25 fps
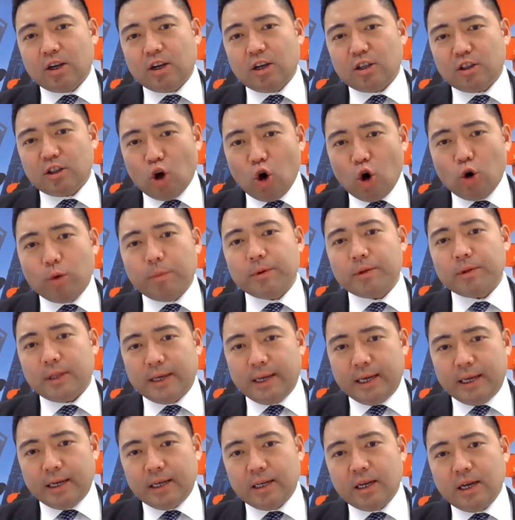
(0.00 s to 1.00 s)

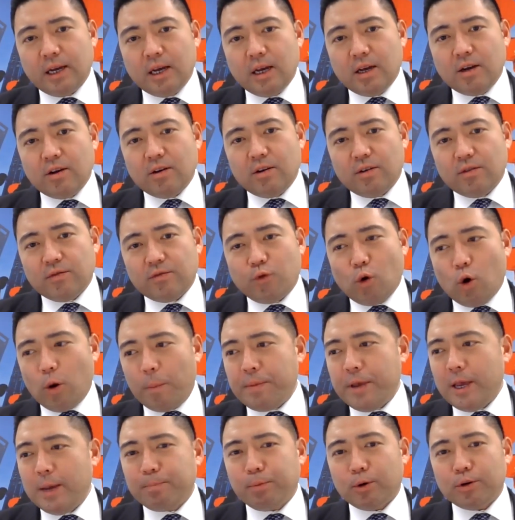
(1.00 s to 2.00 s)
globally for
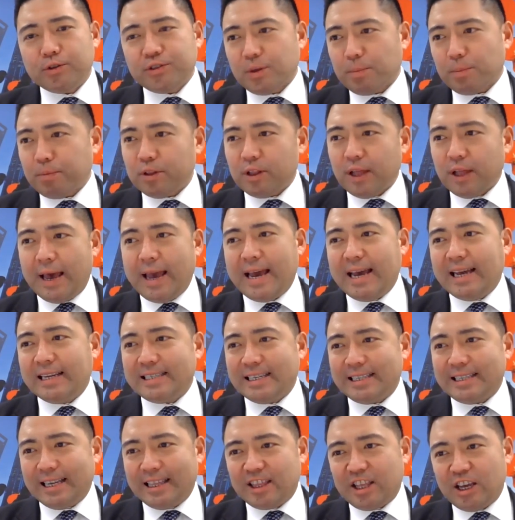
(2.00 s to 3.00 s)
people to play in
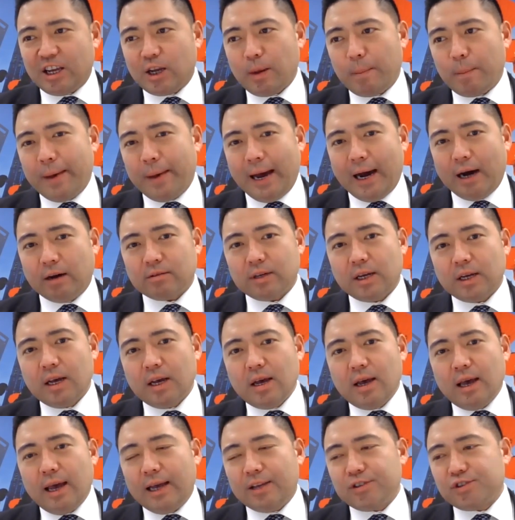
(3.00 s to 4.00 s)
and to think about.
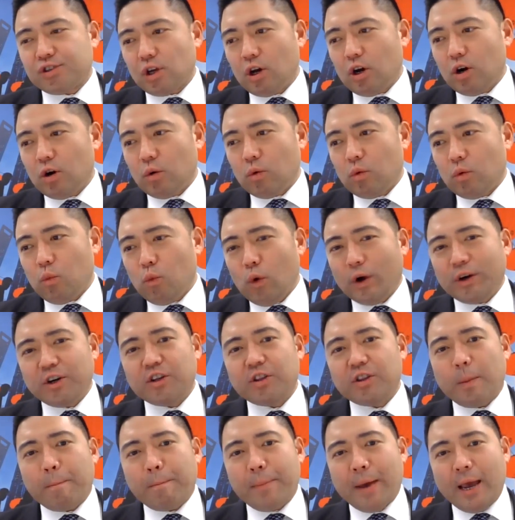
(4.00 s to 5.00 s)
And so what are
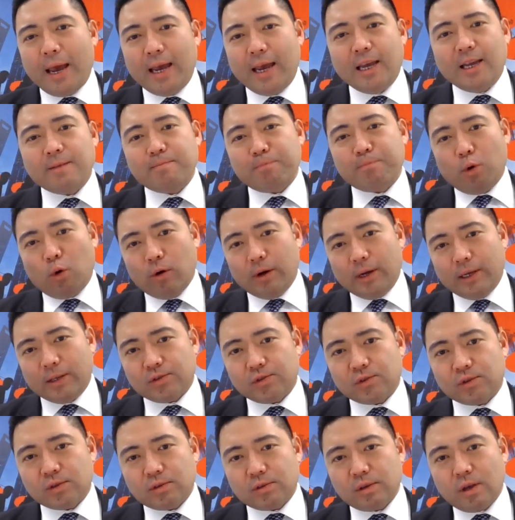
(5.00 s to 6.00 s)
the pain
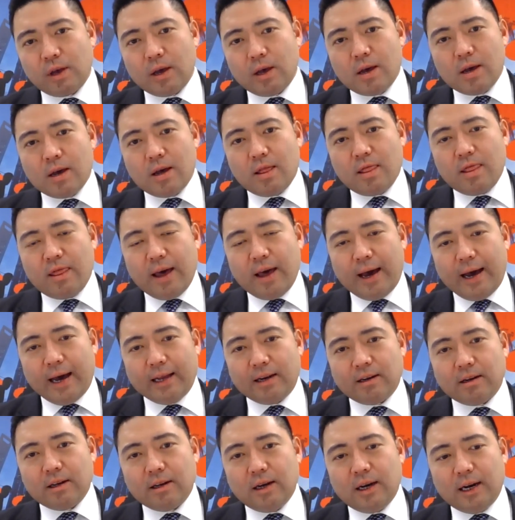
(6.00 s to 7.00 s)
points
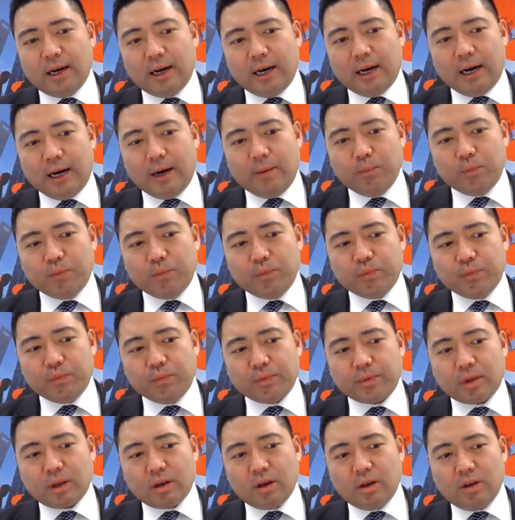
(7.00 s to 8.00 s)
that
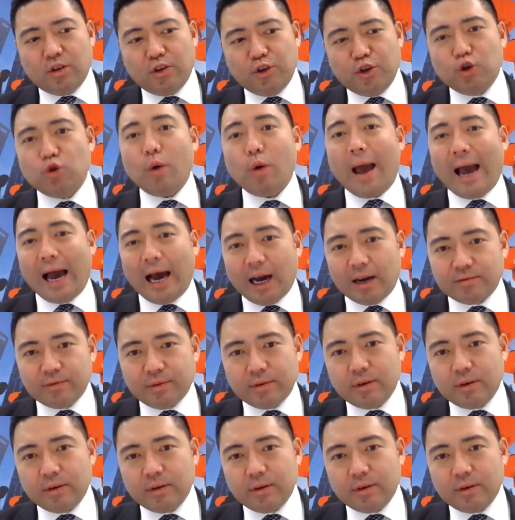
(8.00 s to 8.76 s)
you have